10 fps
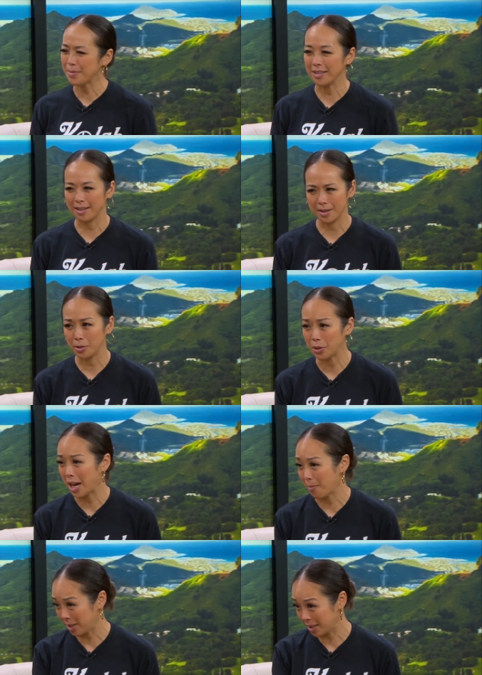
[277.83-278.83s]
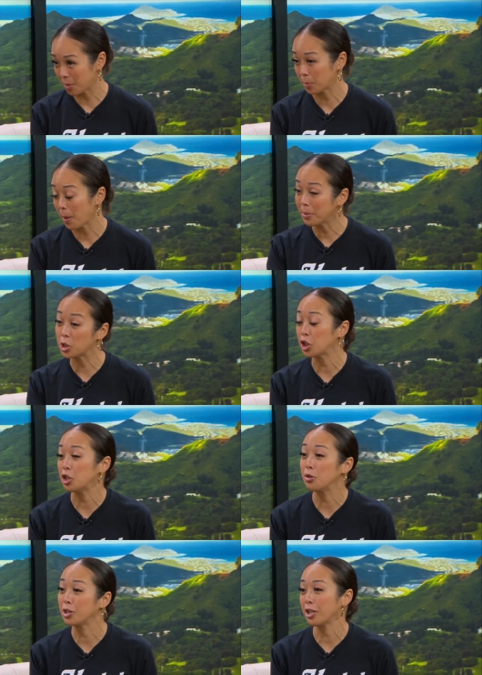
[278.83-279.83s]
I don't know how many times, probably
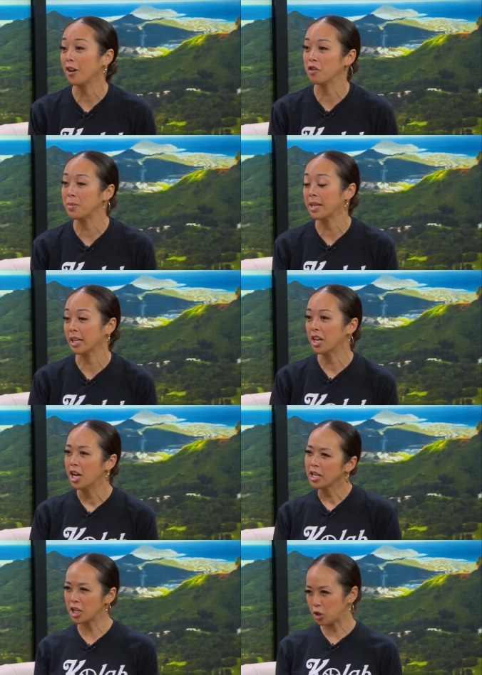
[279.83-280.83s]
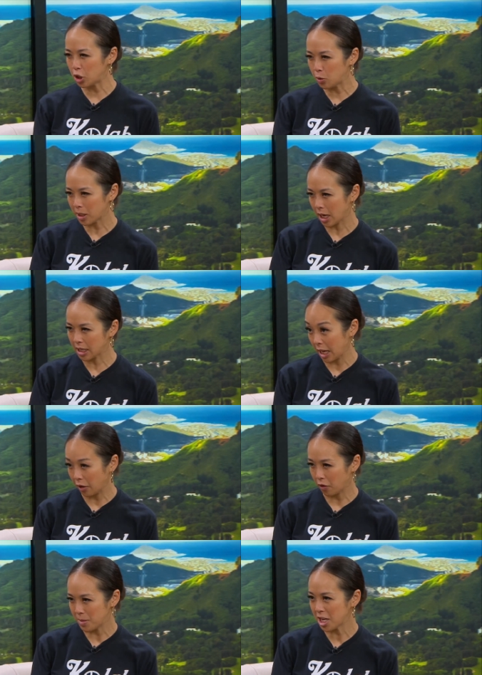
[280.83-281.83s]
just you yourself, you've been like, can you just do a
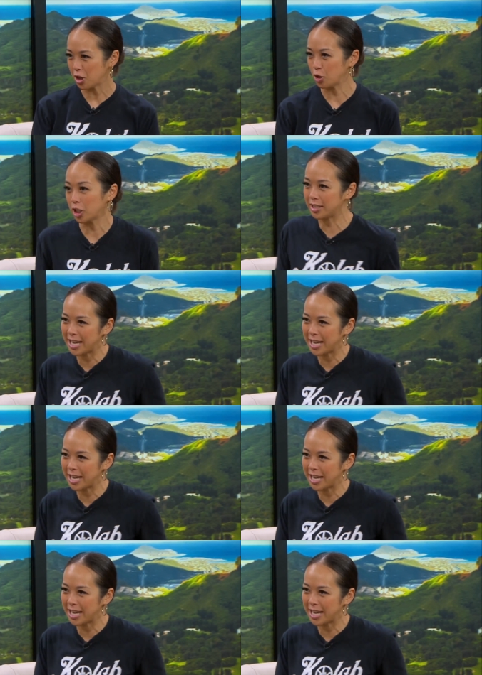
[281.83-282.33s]
kick for me? Can you just